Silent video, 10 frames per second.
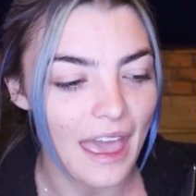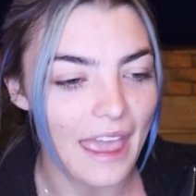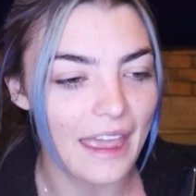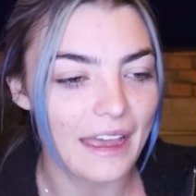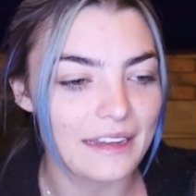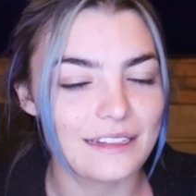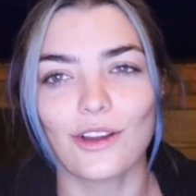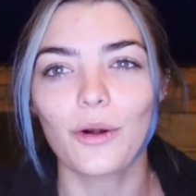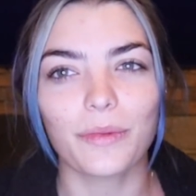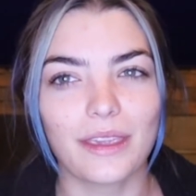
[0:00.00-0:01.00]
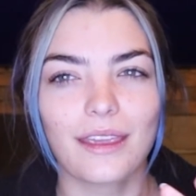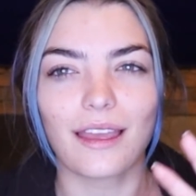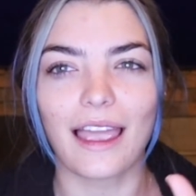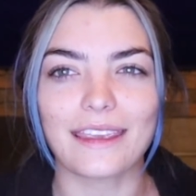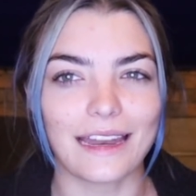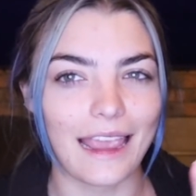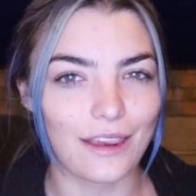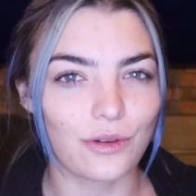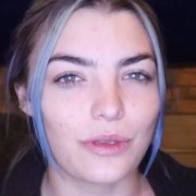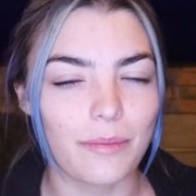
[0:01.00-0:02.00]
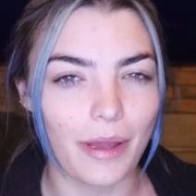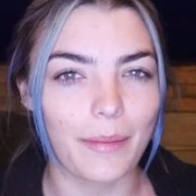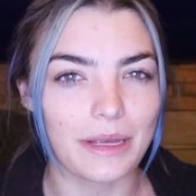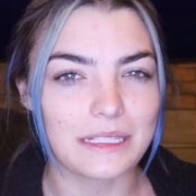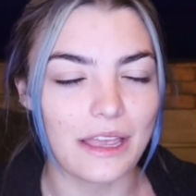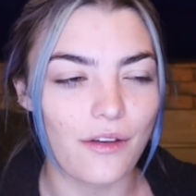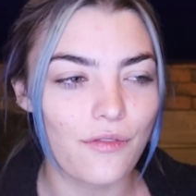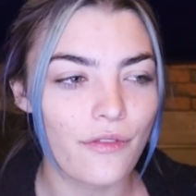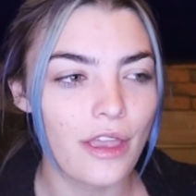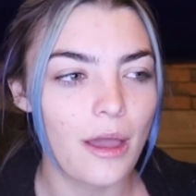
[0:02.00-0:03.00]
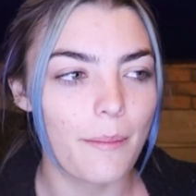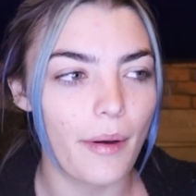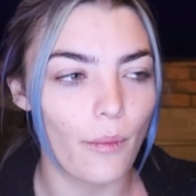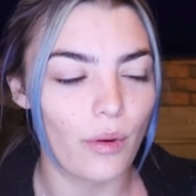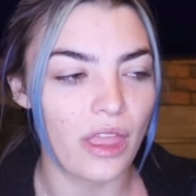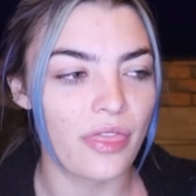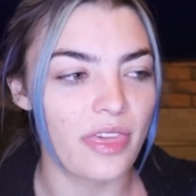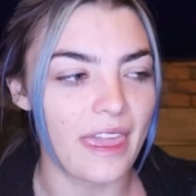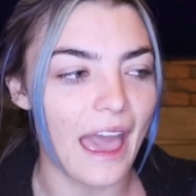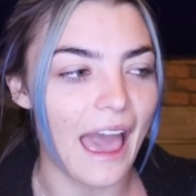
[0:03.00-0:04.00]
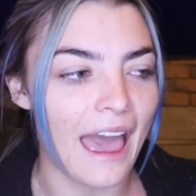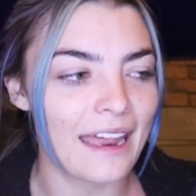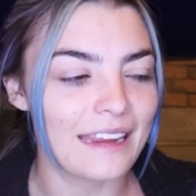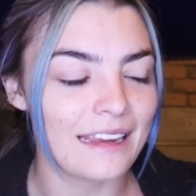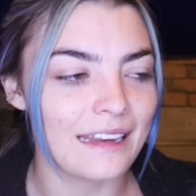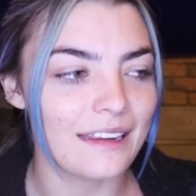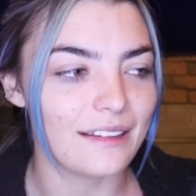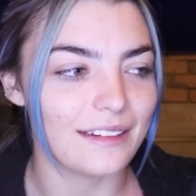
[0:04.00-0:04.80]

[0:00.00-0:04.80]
And normally I can handle it by myself, but with the added